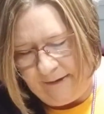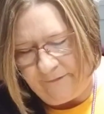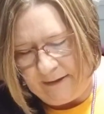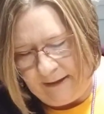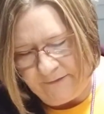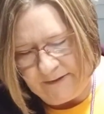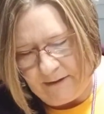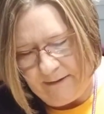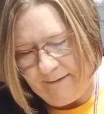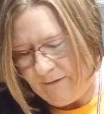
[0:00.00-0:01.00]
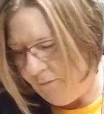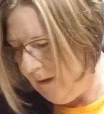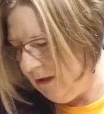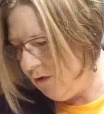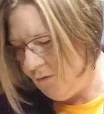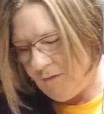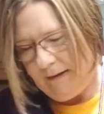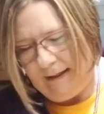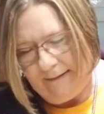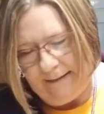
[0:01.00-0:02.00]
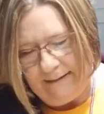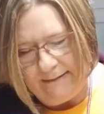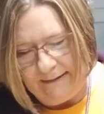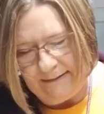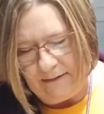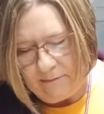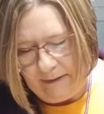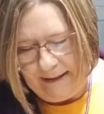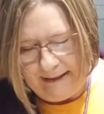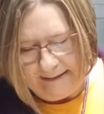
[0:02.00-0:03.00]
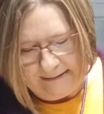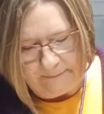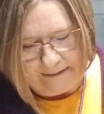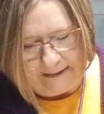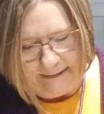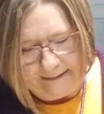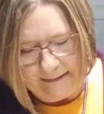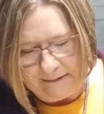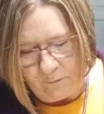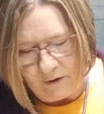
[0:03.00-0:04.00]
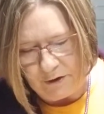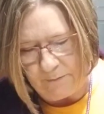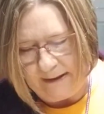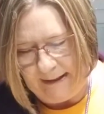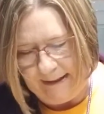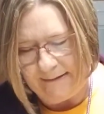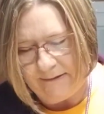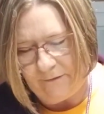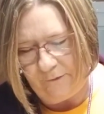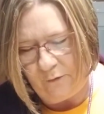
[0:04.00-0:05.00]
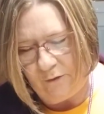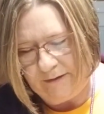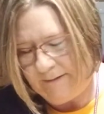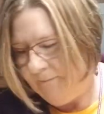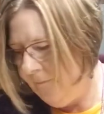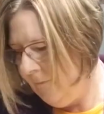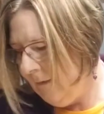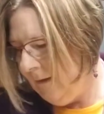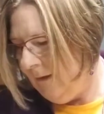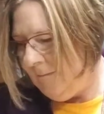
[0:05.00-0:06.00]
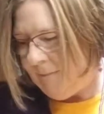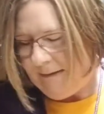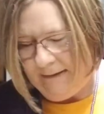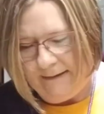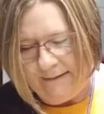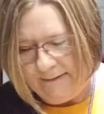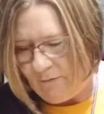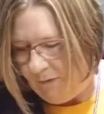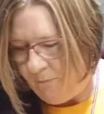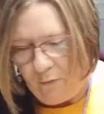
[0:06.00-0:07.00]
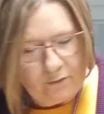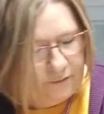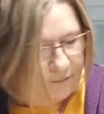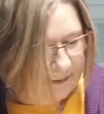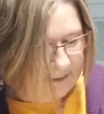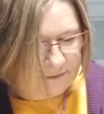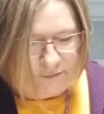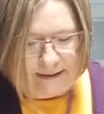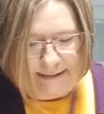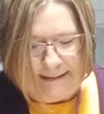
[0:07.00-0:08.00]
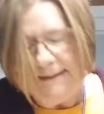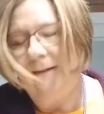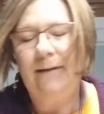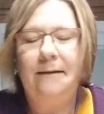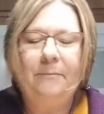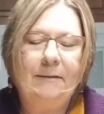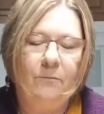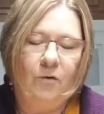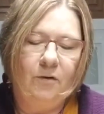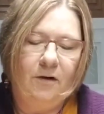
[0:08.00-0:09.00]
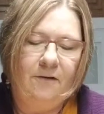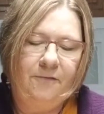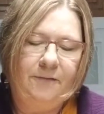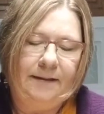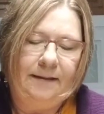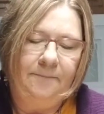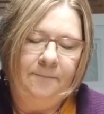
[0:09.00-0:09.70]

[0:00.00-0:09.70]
gloves on to make sure that nothing is on my hands, but I did wash my hands, of course. But it is so important right now, so I need a little bit more of the